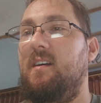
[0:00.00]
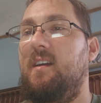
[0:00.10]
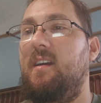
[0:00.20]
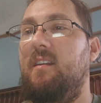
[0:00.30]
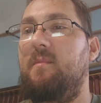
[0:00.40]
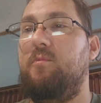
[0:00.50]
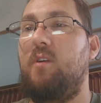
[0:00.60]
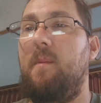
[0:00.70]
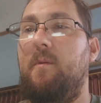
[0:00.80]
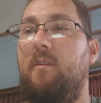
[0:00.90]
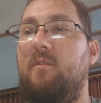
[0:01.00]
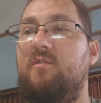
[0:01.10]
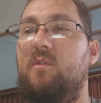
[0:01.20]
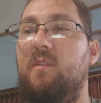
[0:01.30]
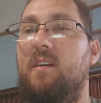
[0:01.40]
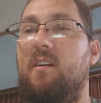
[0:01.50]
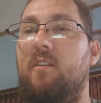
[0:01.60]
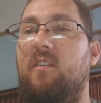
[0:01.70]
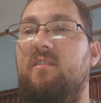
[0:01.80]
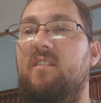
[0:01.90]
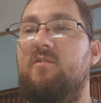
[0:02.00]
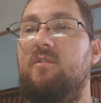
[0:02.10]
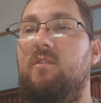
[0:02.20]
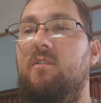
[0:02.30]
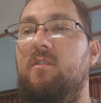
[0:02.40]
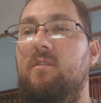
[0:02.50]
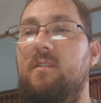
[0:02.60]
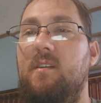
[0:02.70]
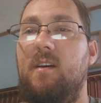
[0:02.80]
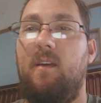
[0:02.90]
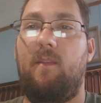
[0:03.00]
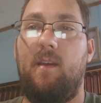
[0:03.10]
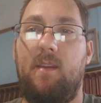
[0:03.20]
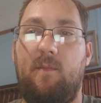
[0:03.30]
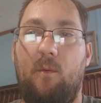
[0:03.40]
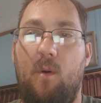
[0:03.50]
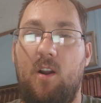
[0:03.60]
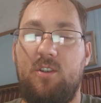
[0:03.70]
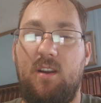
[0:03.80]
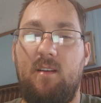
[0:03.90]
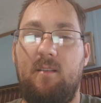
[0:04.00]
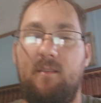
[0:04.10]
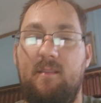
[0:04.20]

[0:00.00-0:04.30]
and proper tooling are essential. Thank you for watching.